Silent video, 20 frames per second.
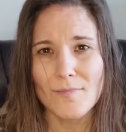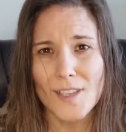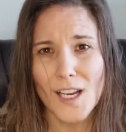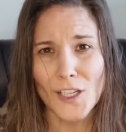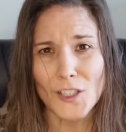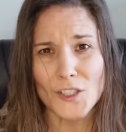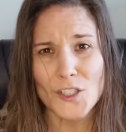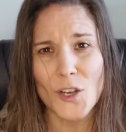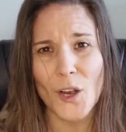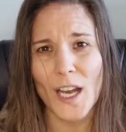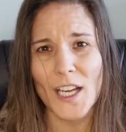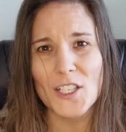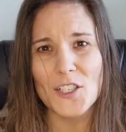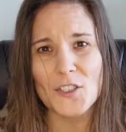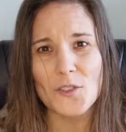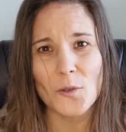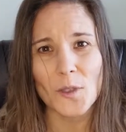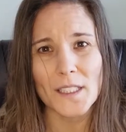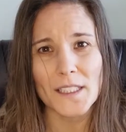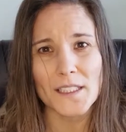So I
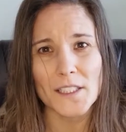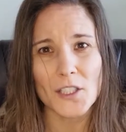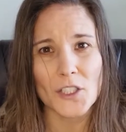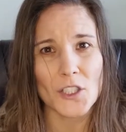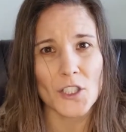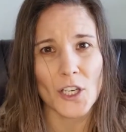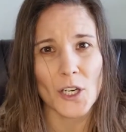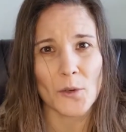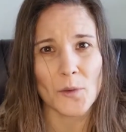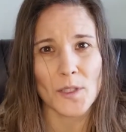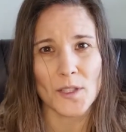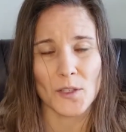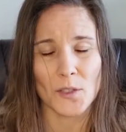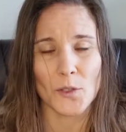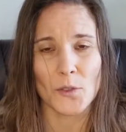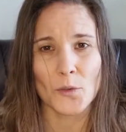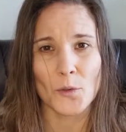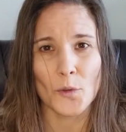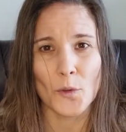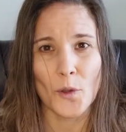just wanted to share with
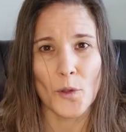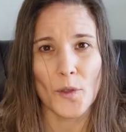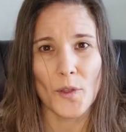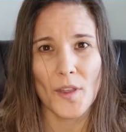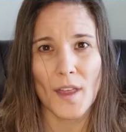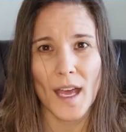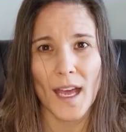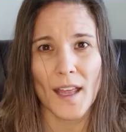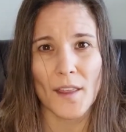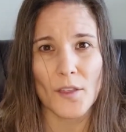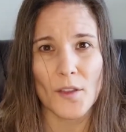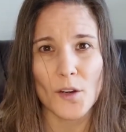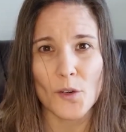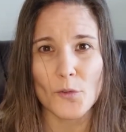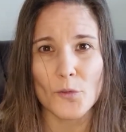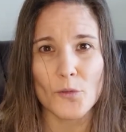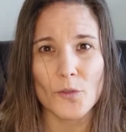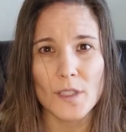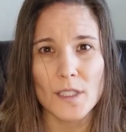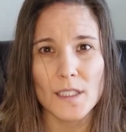you that there
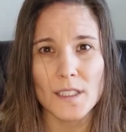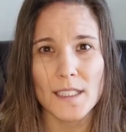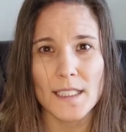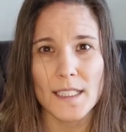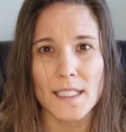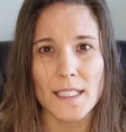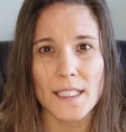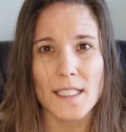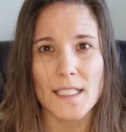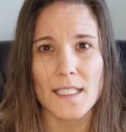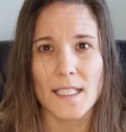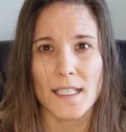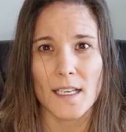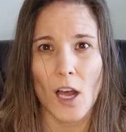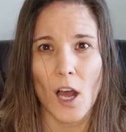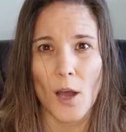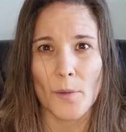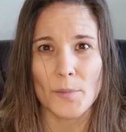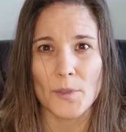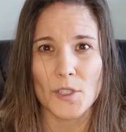really is an
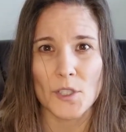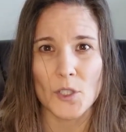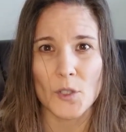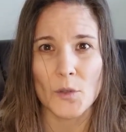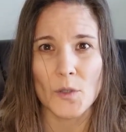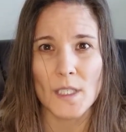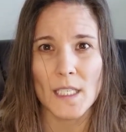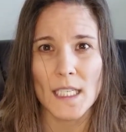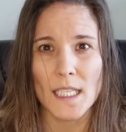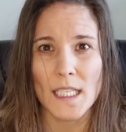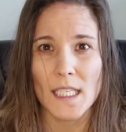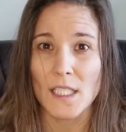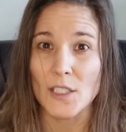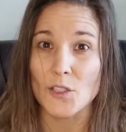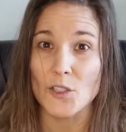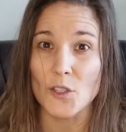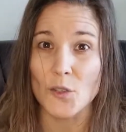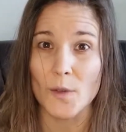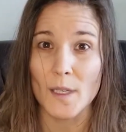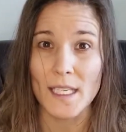opportunity in
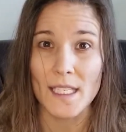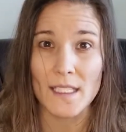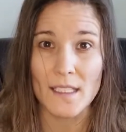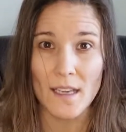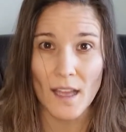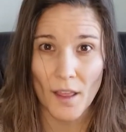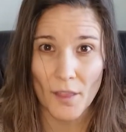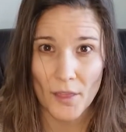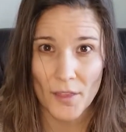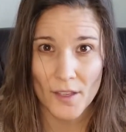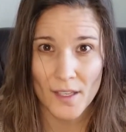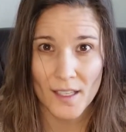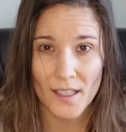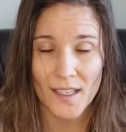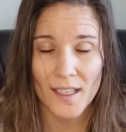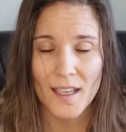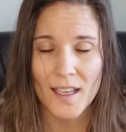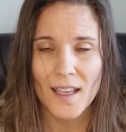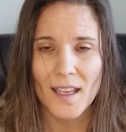doing nothing.